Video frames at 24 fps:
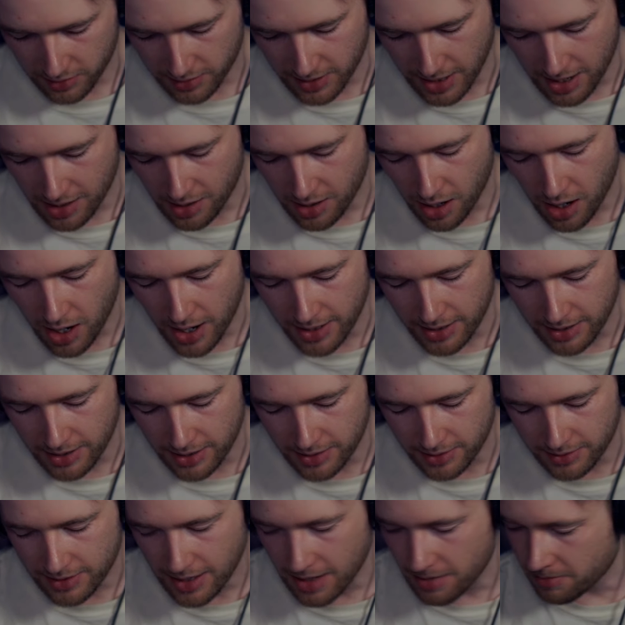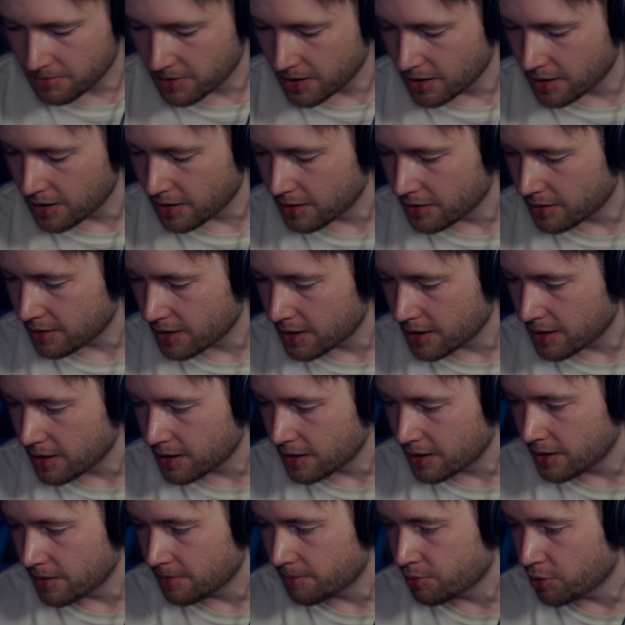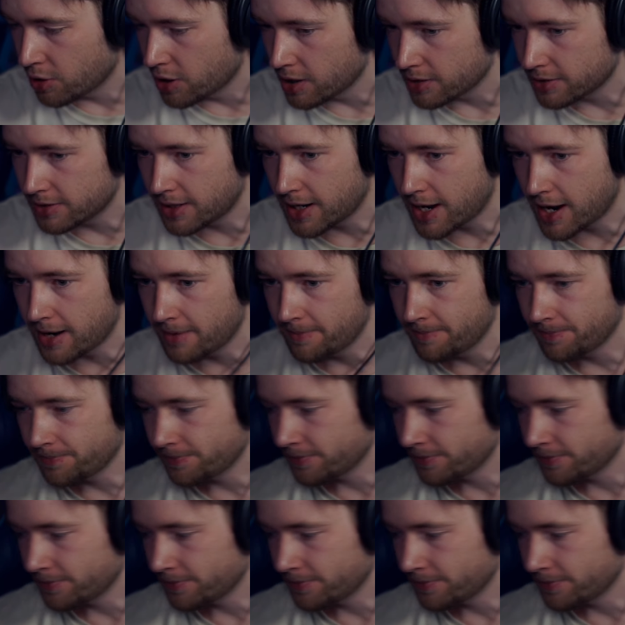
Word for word: they kindly sent me the product today